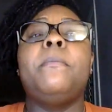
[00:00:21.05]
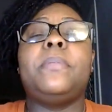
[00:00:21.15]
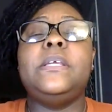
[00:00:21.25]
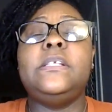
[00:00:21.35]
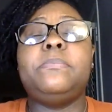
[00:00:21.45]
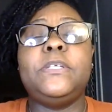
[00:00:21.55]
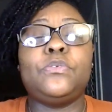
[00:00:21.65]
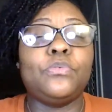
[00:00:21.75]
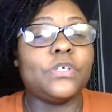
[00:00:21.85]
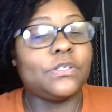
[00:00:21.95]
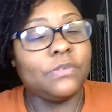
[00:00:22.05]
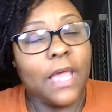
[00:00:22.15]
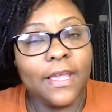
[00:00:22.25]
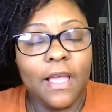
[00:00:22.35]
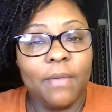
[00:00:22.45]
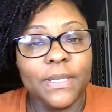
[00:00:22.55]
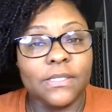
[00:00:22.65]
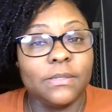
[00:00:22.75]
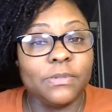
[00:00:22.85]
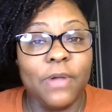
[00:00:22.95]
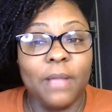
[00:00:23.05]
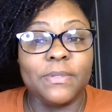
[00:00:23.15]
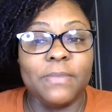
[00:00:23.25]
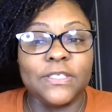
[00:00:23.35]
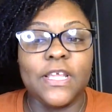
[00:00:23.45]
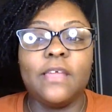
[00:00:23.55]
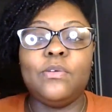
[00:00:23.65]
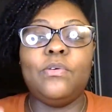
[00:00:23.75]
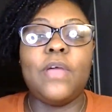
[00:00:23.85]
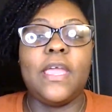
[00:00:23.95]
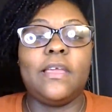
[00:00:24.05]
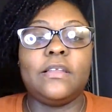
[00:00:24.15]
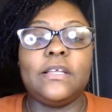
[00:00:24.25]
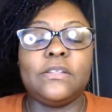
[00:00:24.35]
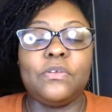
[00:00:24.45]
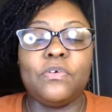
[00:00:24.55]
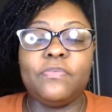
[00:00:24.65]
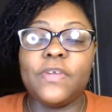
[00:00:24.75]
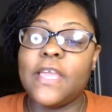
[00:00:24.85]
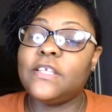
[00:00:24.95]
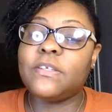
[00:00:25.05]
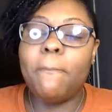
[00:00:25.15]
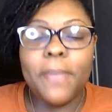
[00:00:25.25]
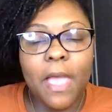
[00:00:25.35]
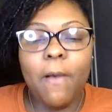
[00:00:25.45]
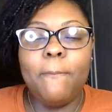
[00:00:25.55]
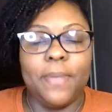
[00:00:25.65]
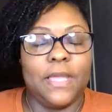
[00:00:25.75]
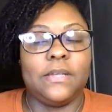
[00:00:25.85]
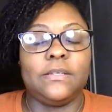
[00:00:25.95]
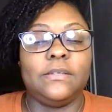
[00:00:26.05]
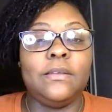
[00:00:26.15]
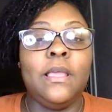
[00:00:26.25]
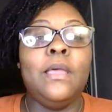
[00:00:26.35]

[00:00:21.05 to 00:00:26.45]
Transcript: Please be sure to like, comment, and subscribe to my channel and click the notification bell button